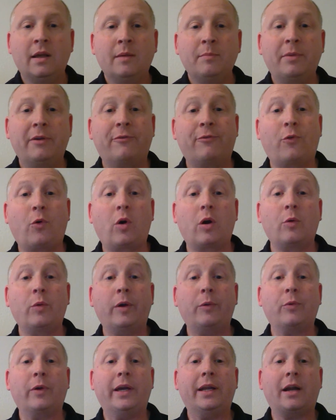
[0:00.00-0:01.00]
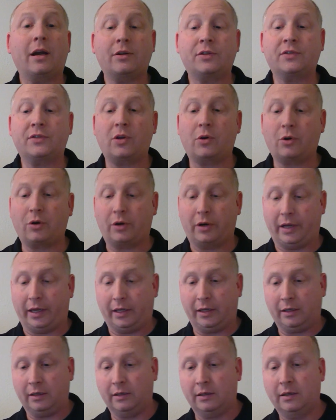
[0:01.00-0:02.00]
Before we read our
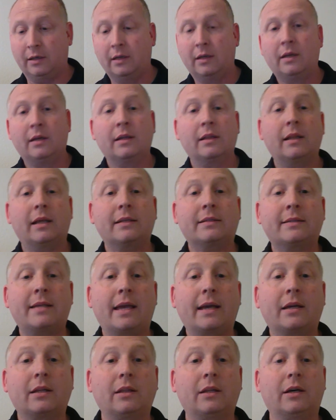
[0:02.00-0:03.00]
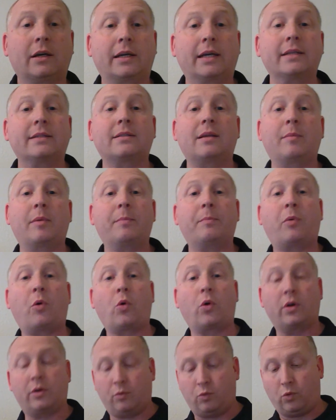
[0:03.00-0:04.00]
story, let's take a look at some
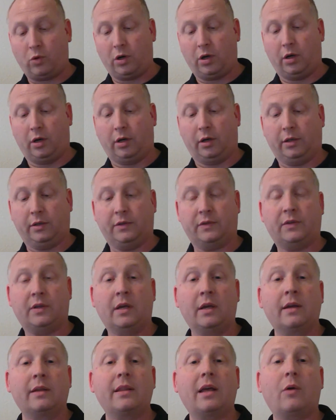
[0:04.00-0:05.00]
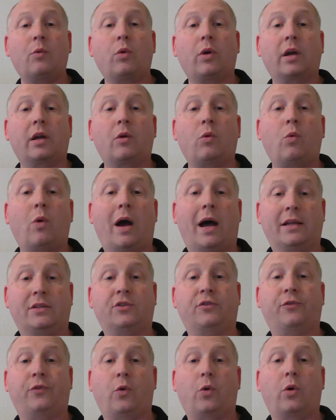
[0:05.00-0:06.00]
important words that we're going to
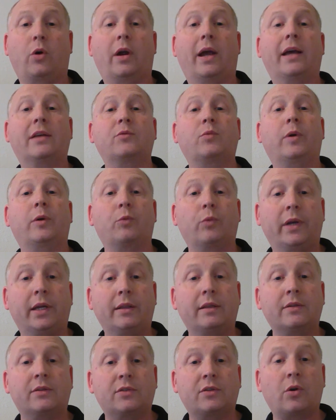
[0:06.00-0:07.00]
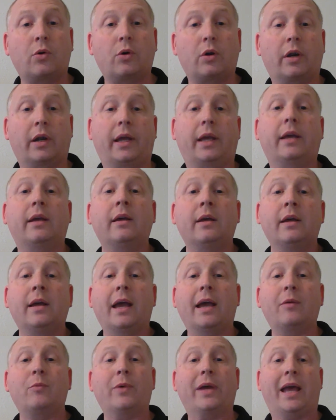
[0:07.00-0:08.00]
watch for as we read the story
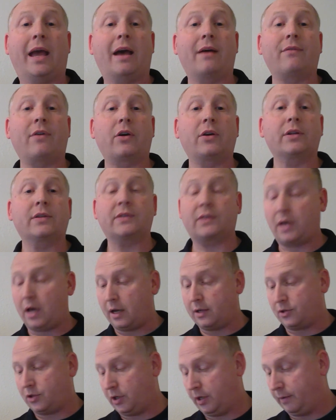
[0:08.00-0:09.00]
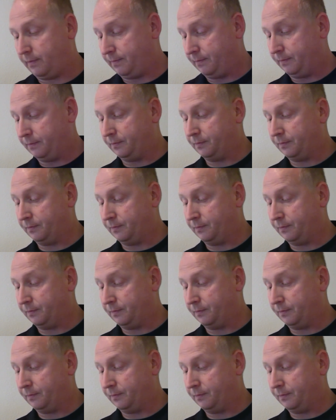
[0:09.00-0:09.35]
and we have our discussion.